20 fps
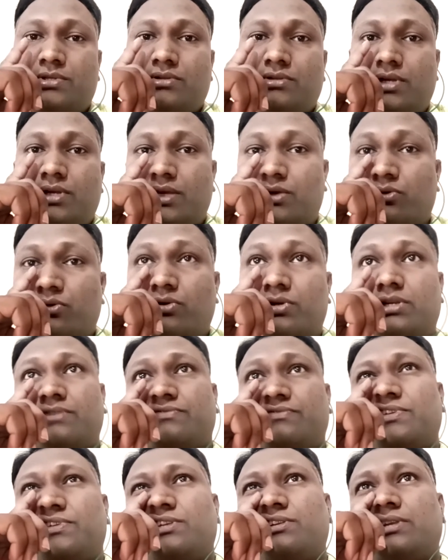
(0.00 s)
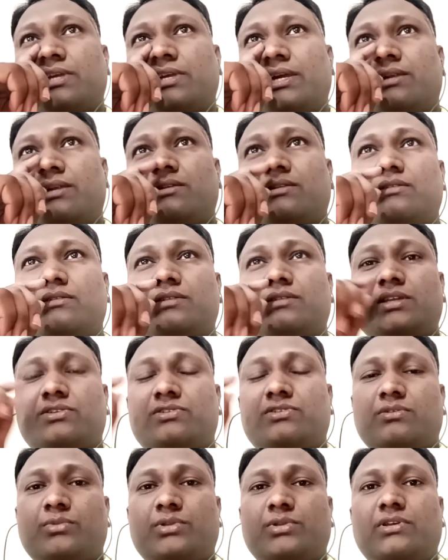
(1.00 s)
like Otrivin and
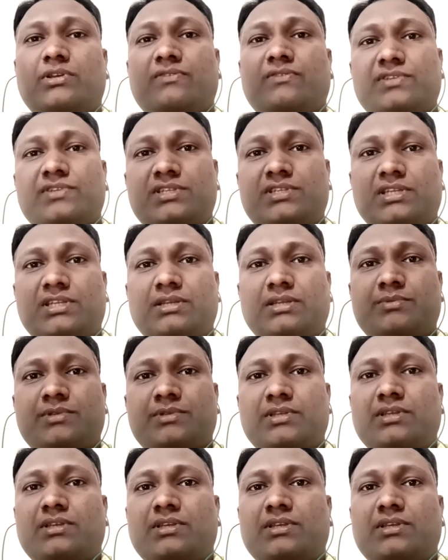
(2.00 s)
dextromethorphan syrups.